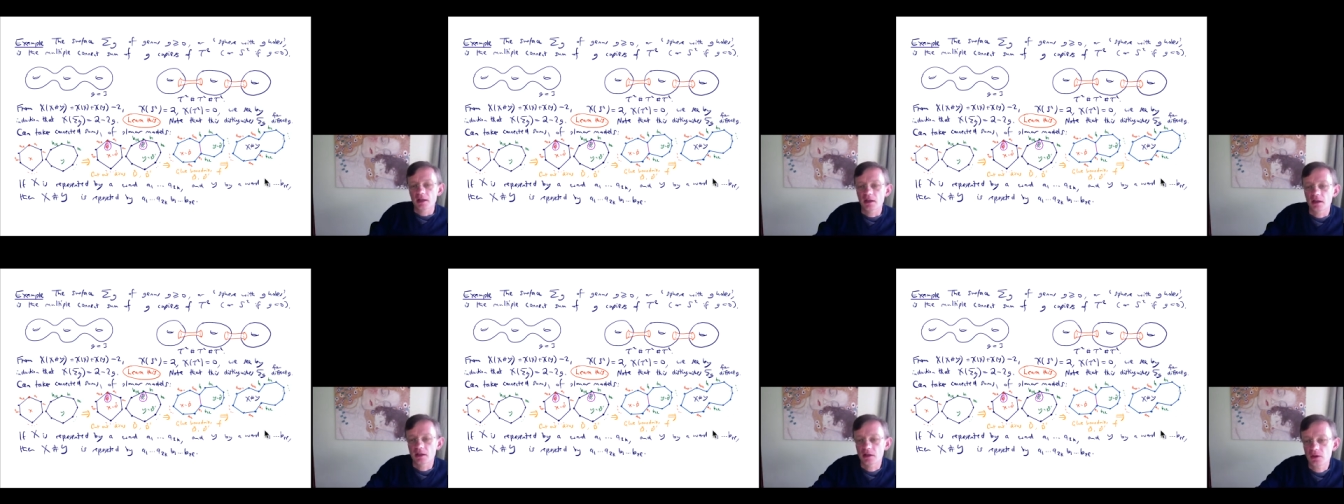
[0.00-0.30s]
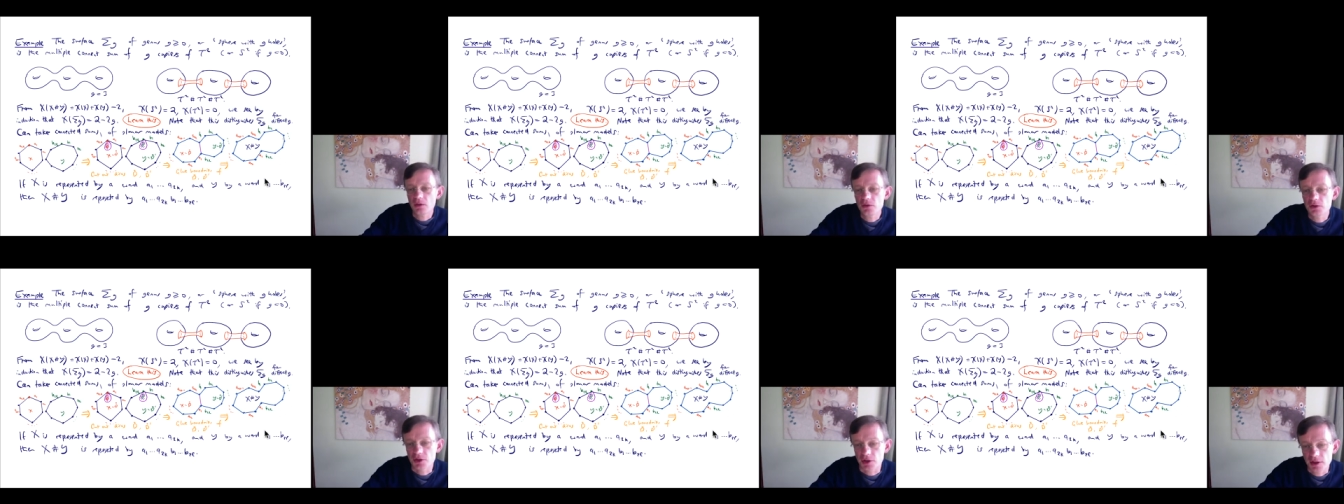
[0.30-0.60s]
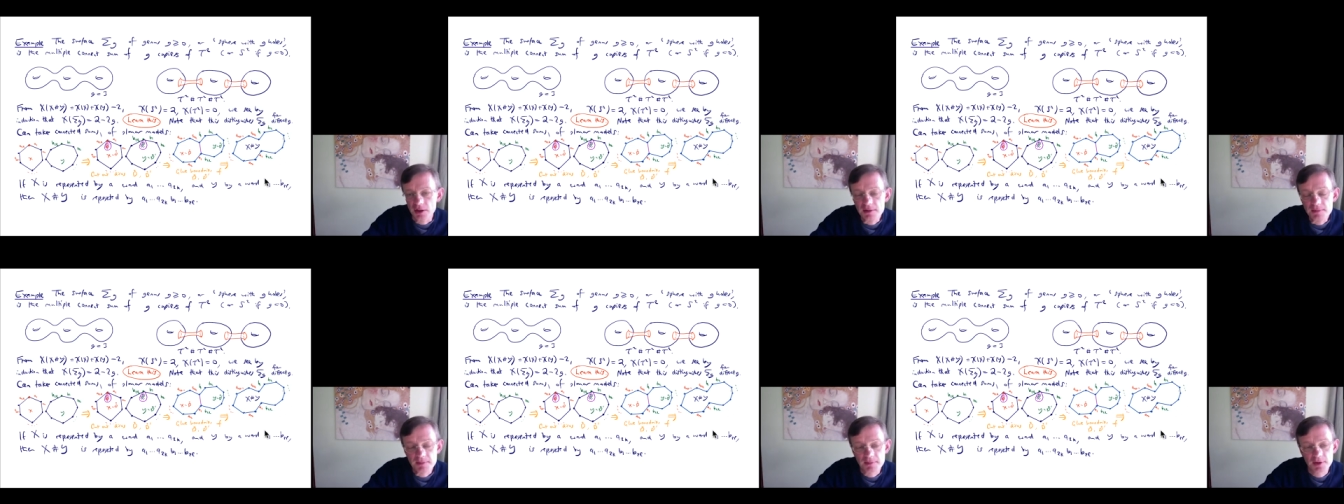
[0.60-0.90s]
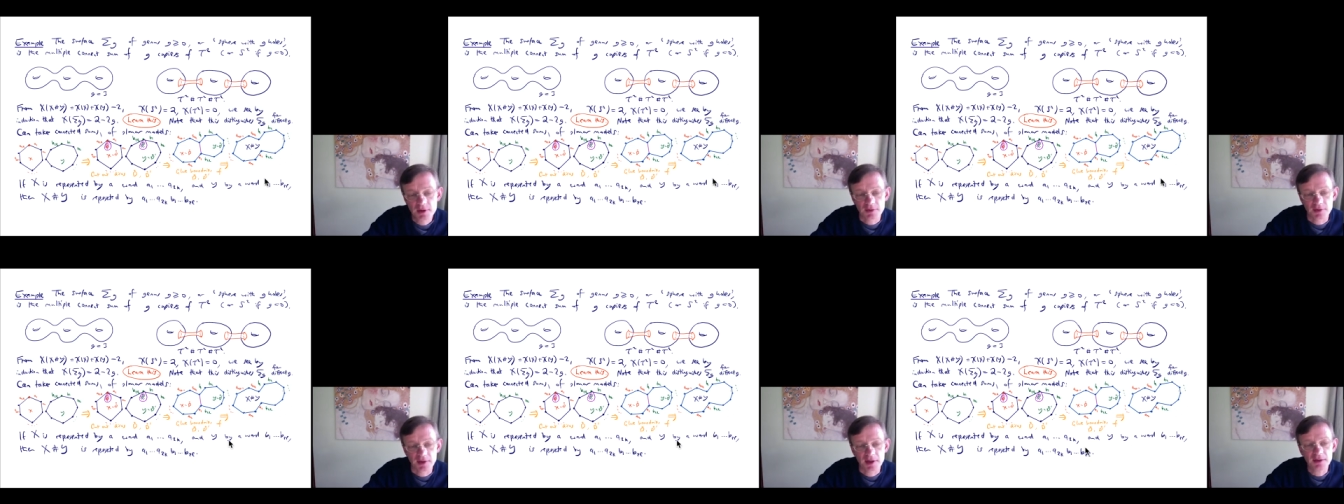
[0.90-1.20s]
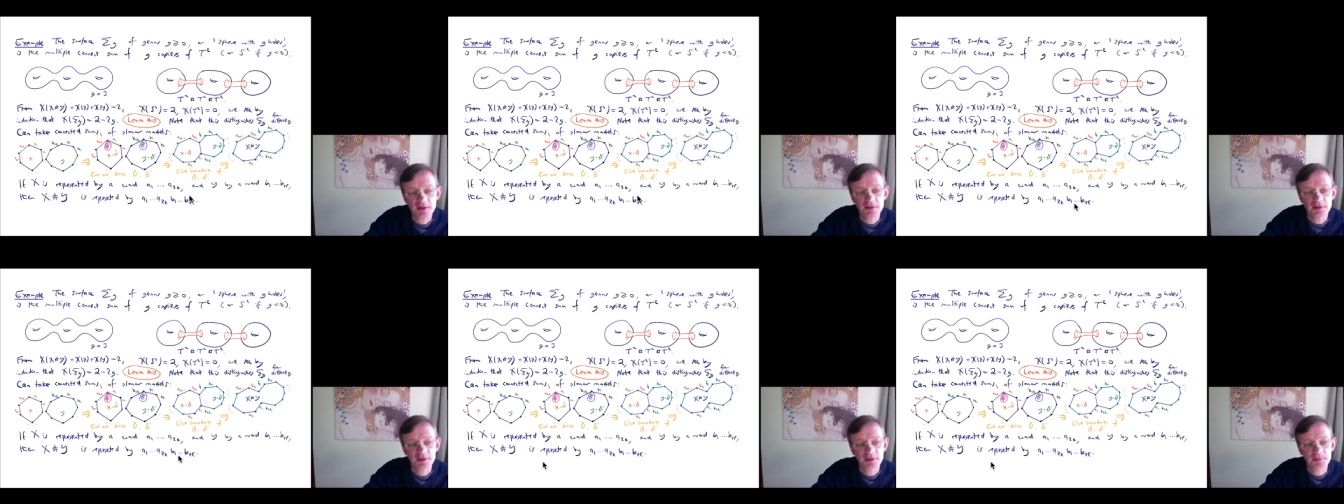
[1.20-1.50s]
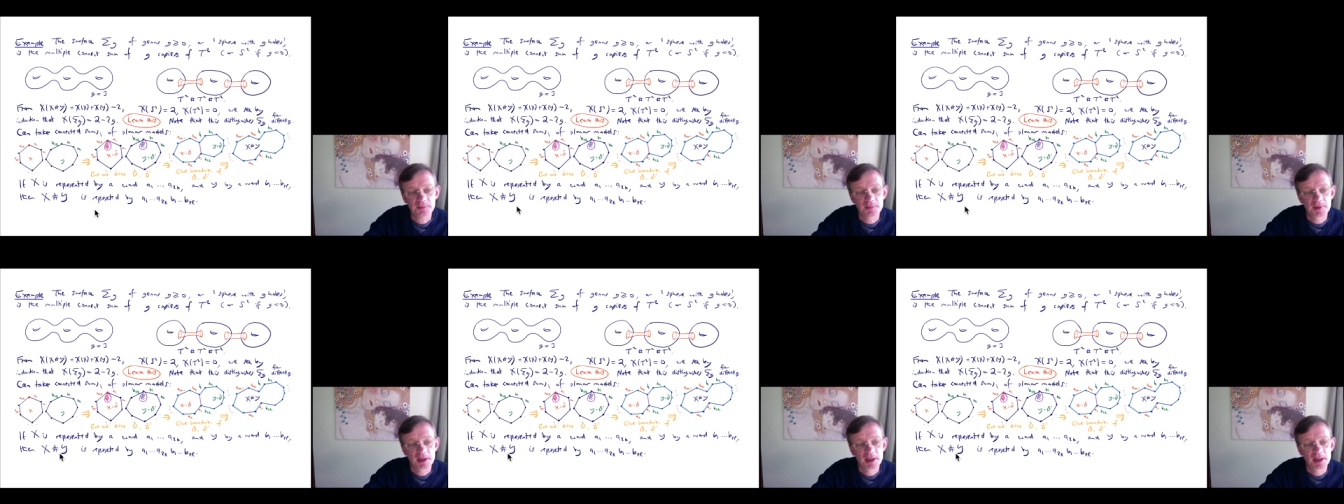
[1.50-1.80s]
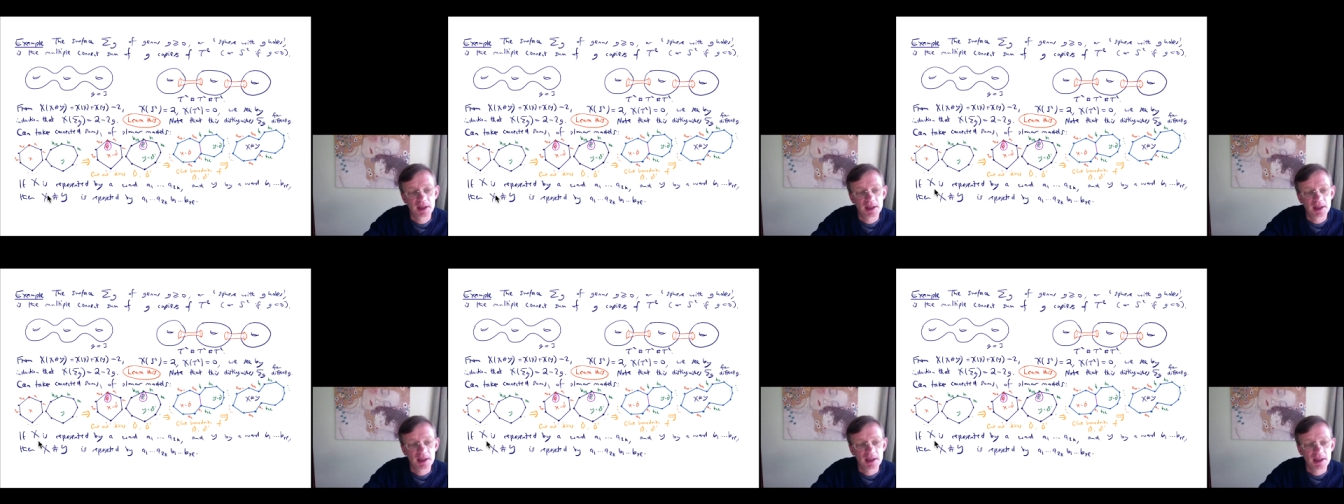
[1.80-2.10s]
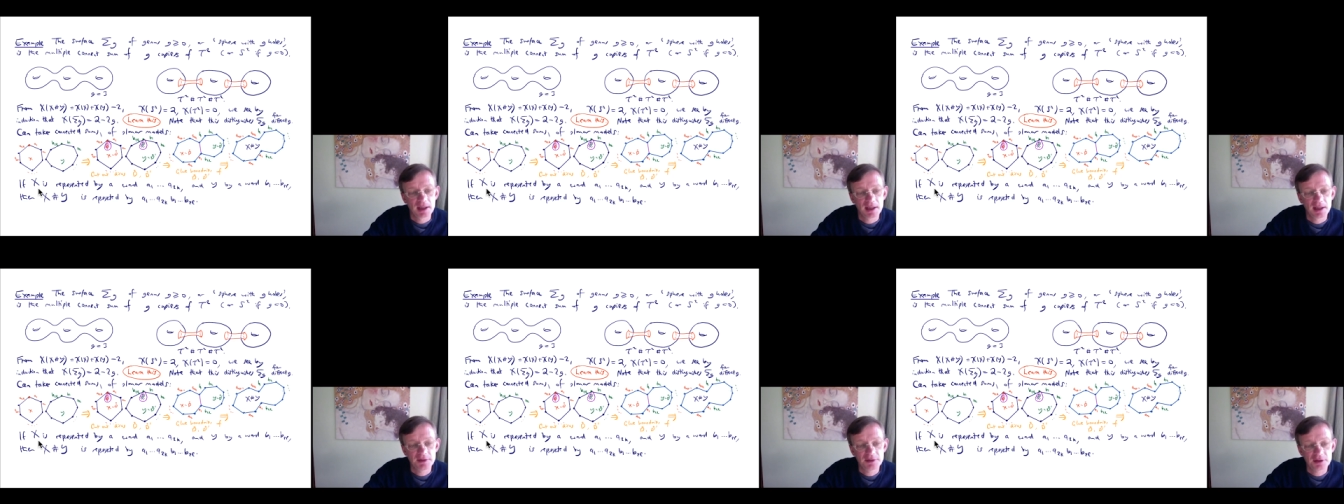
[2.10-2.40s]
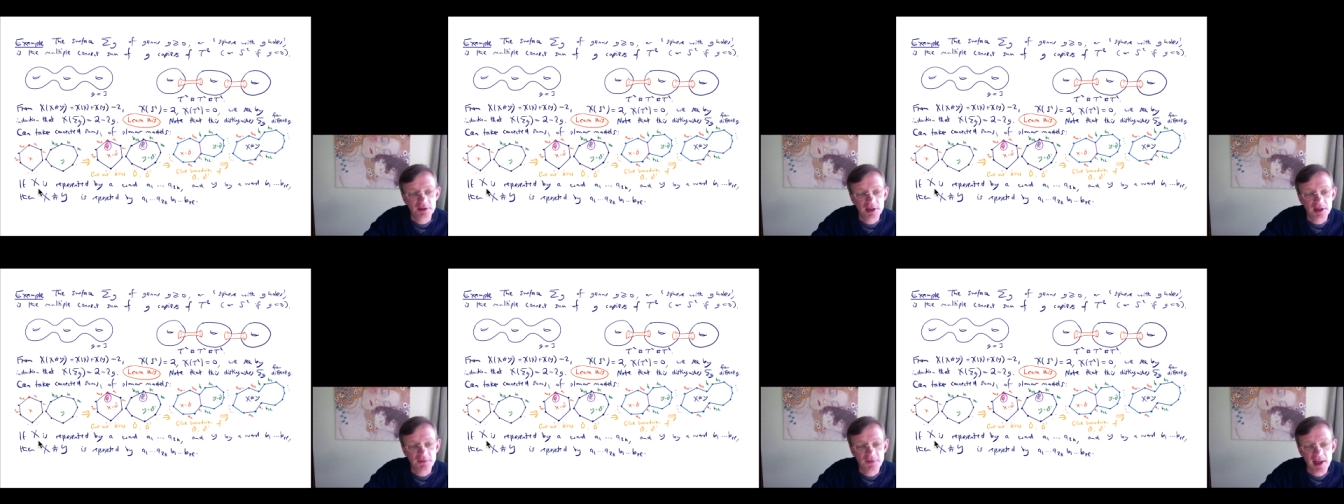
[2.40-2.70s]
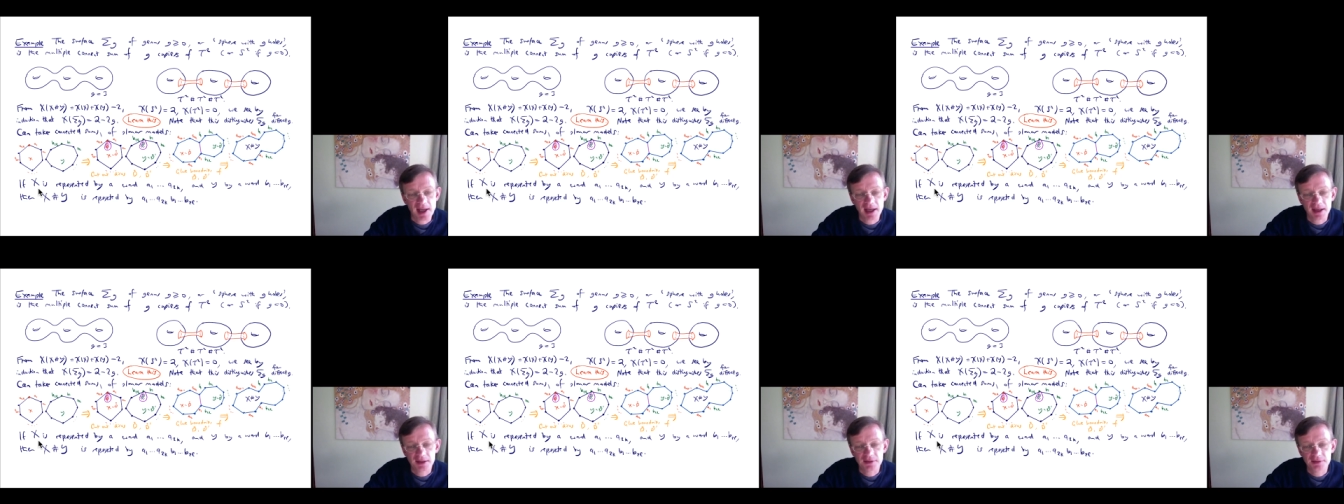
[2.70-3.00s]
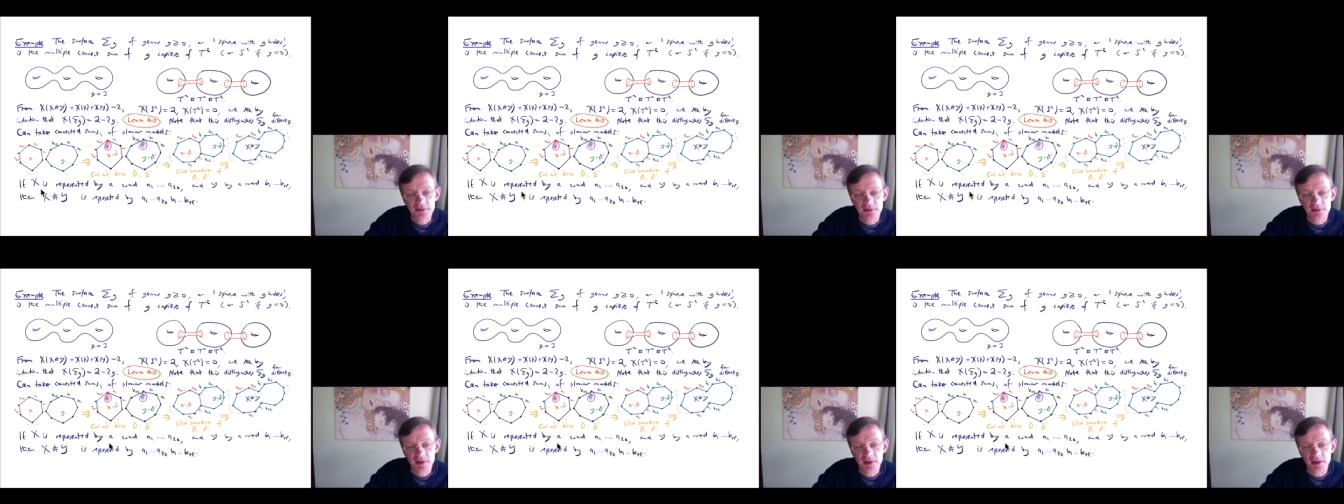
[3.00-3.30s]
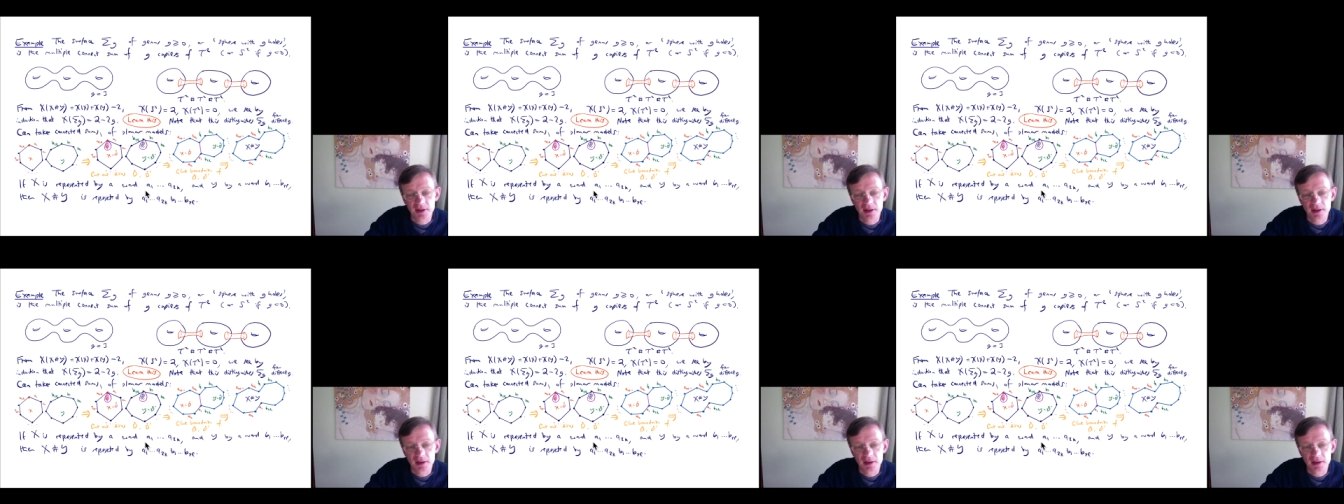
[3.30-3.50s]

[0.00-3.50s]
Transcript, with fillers: conclusion to this is that if x